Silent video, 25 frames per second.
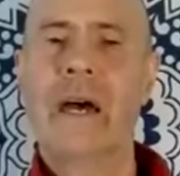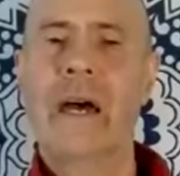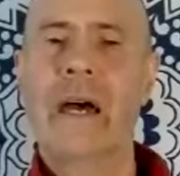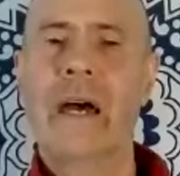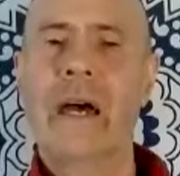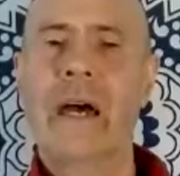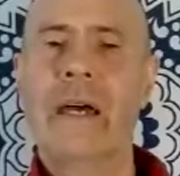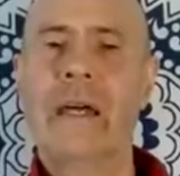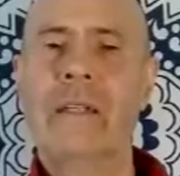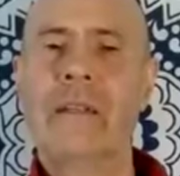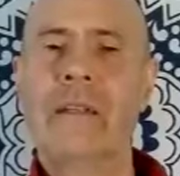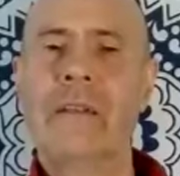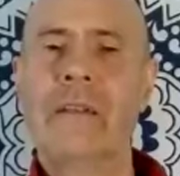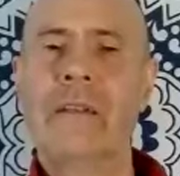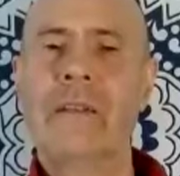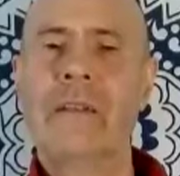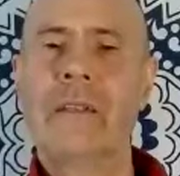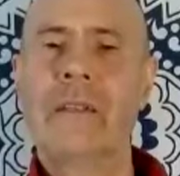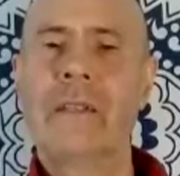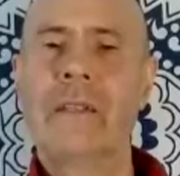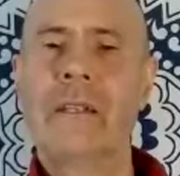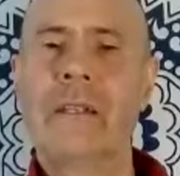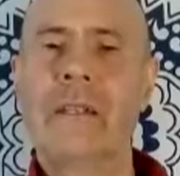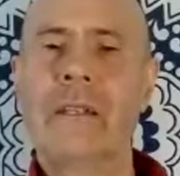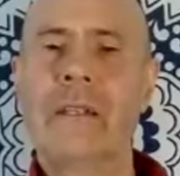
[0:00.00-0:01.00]
And
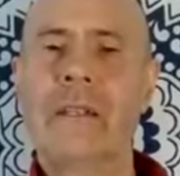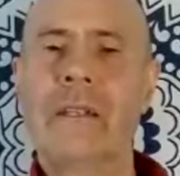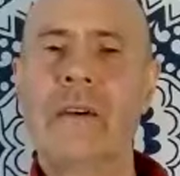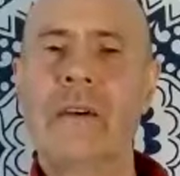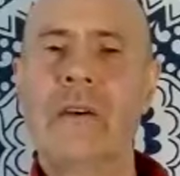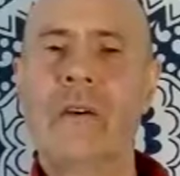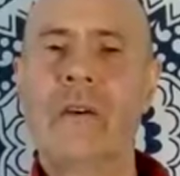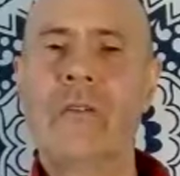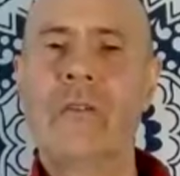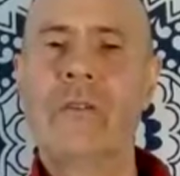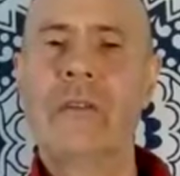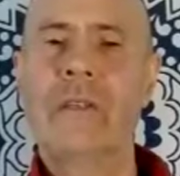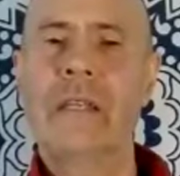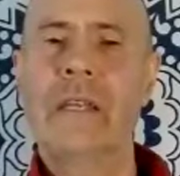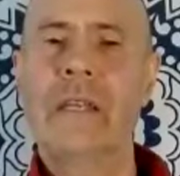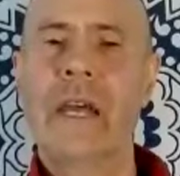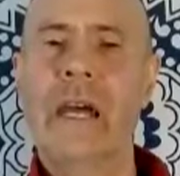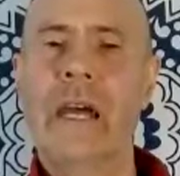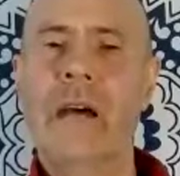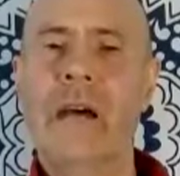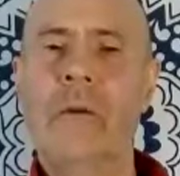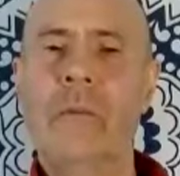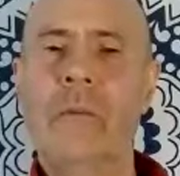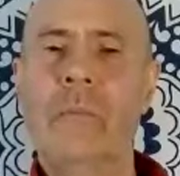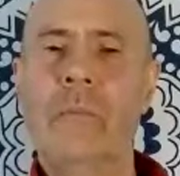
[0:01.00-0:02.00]
on the
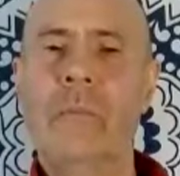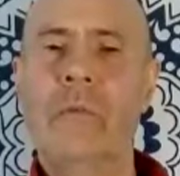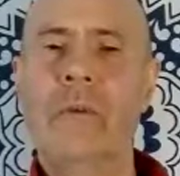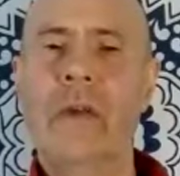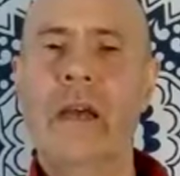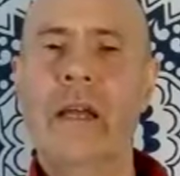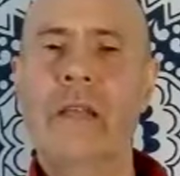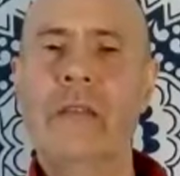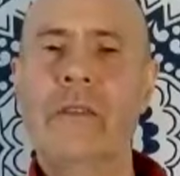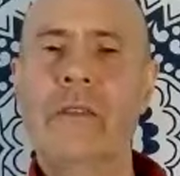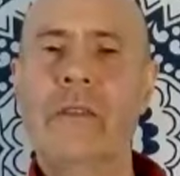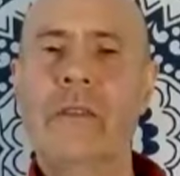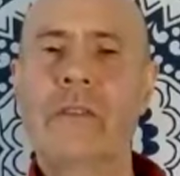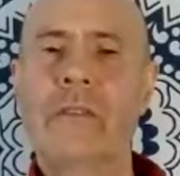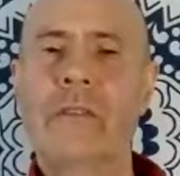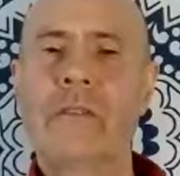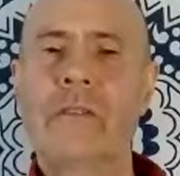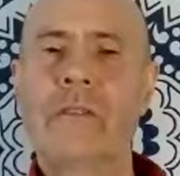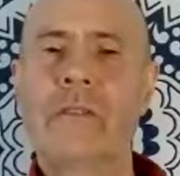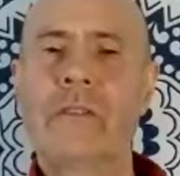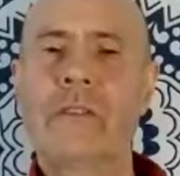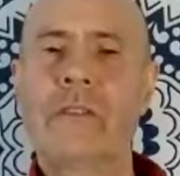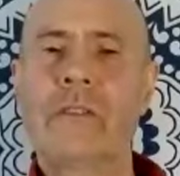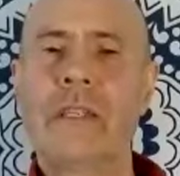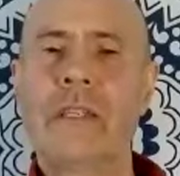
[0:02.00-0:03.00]
out breath, as
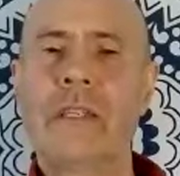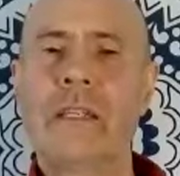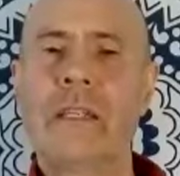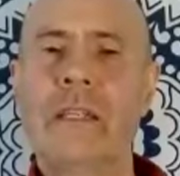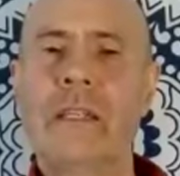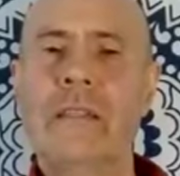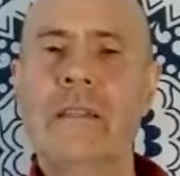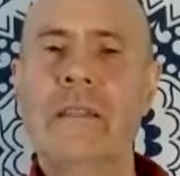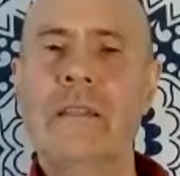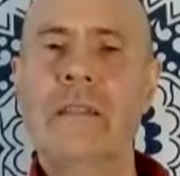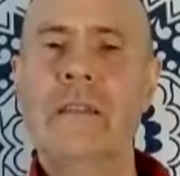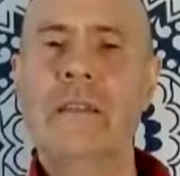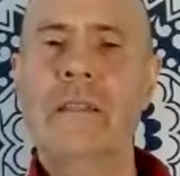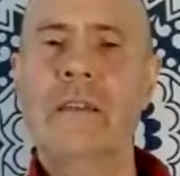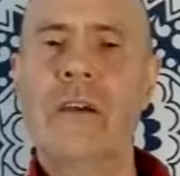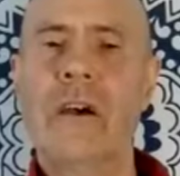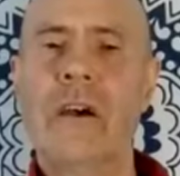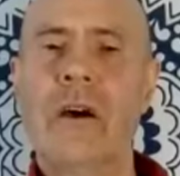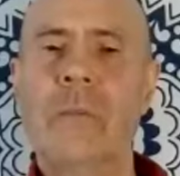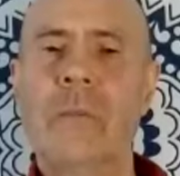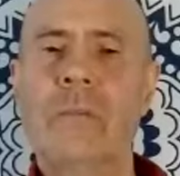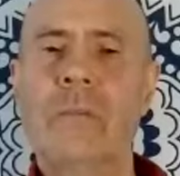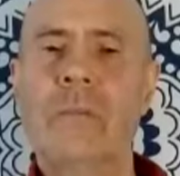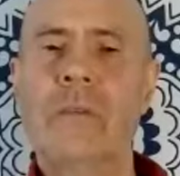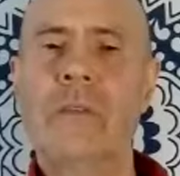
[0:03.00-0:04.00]
the teeth
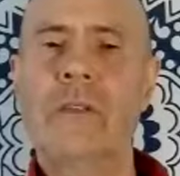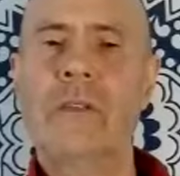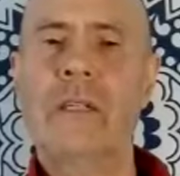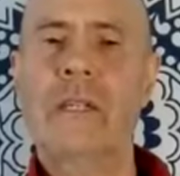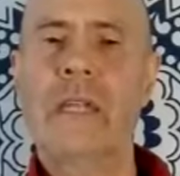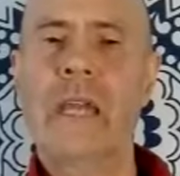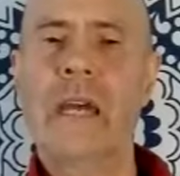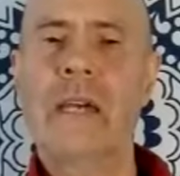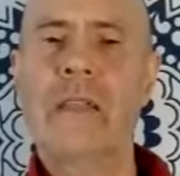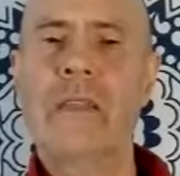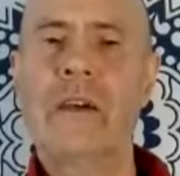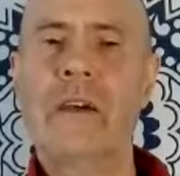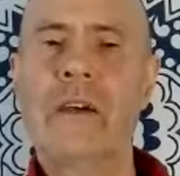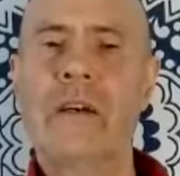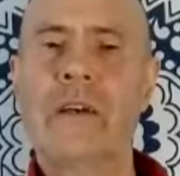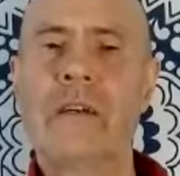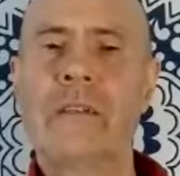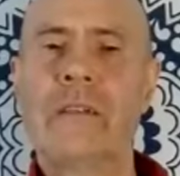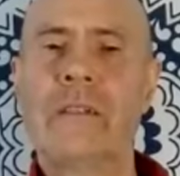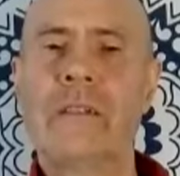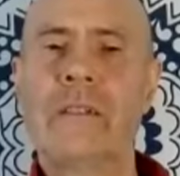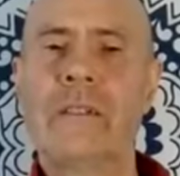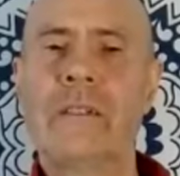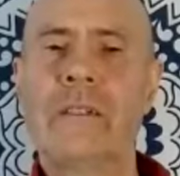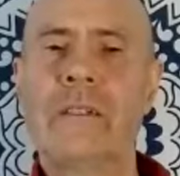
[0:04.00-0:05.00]
come together,
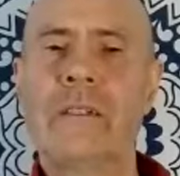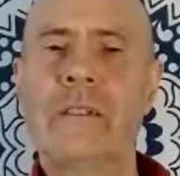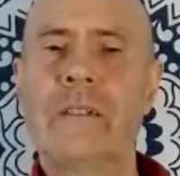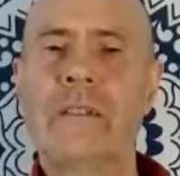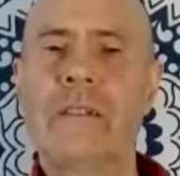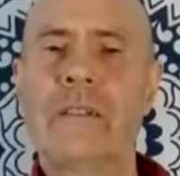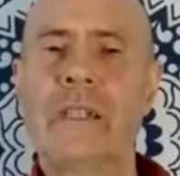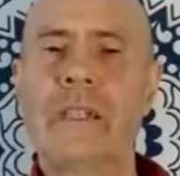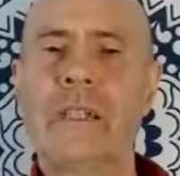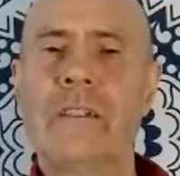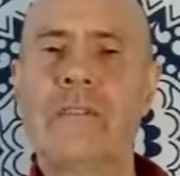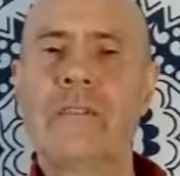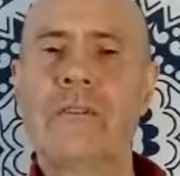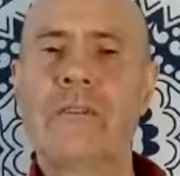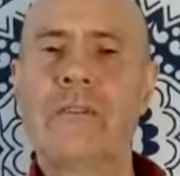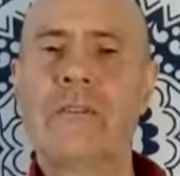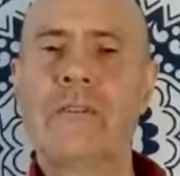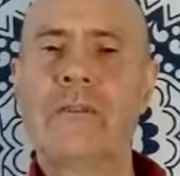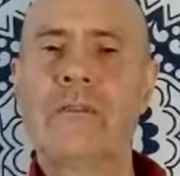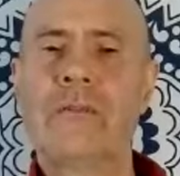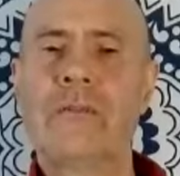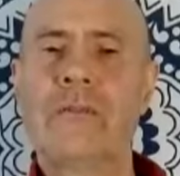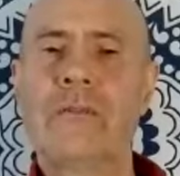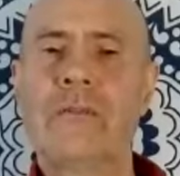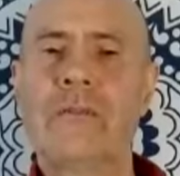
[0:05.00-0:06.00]
they
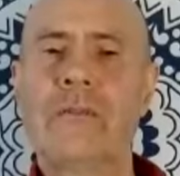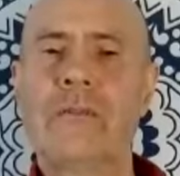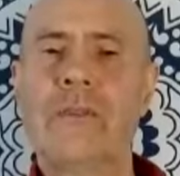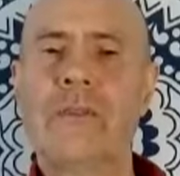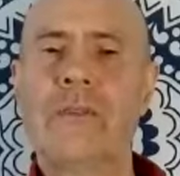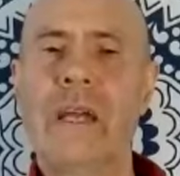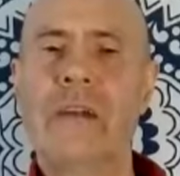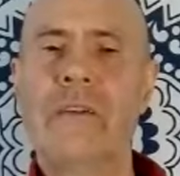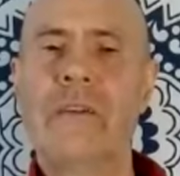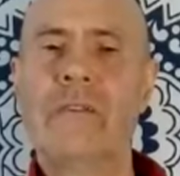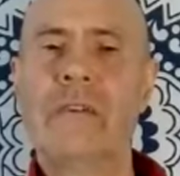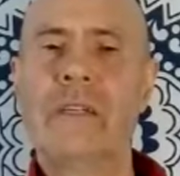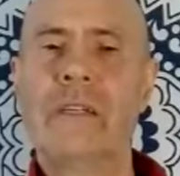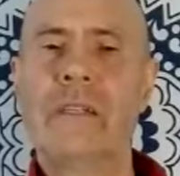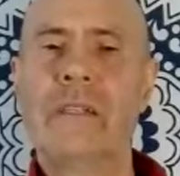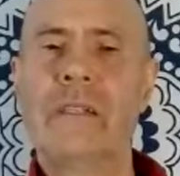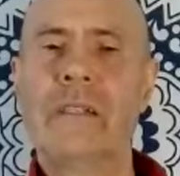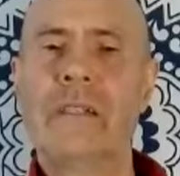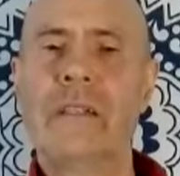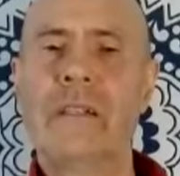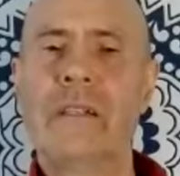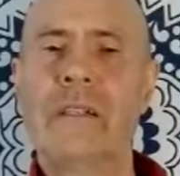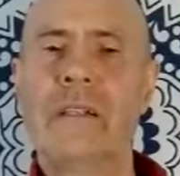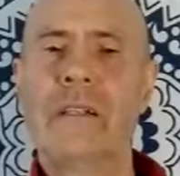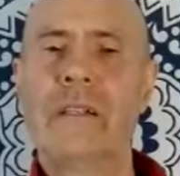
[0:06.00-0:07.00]
just
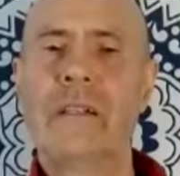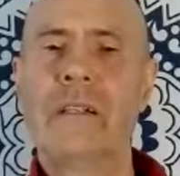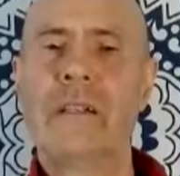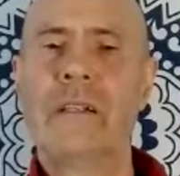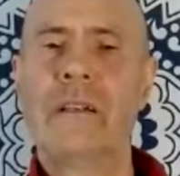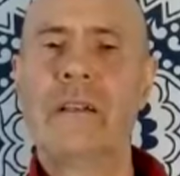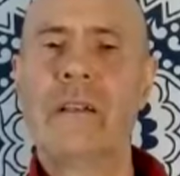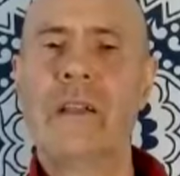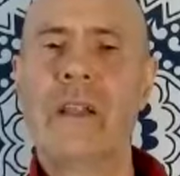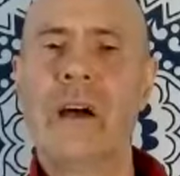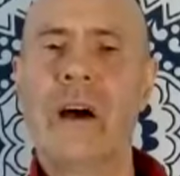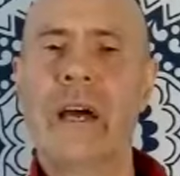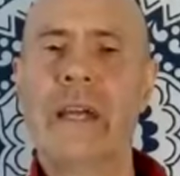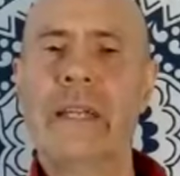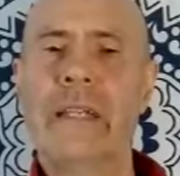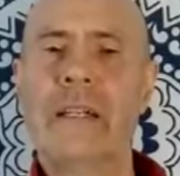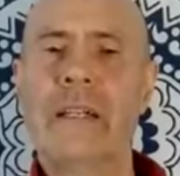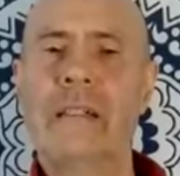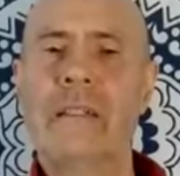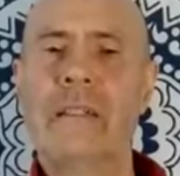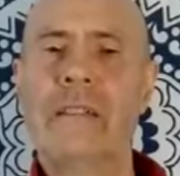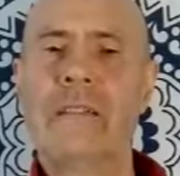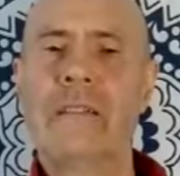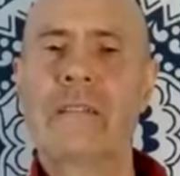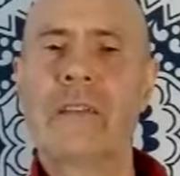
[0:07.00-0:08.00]
very
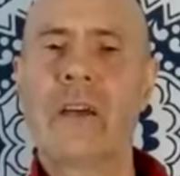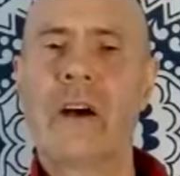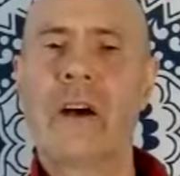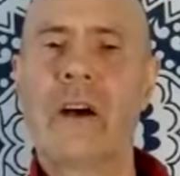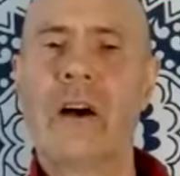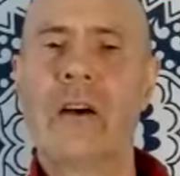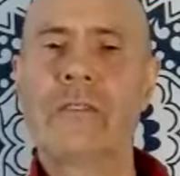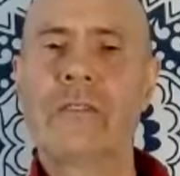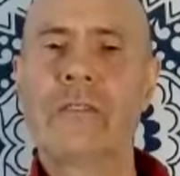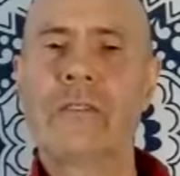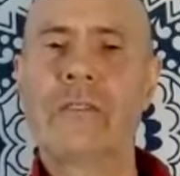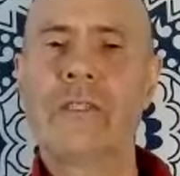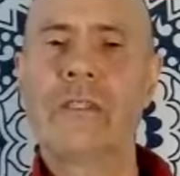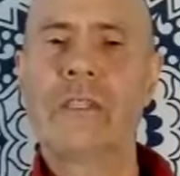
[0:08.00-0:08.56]
lightly touch.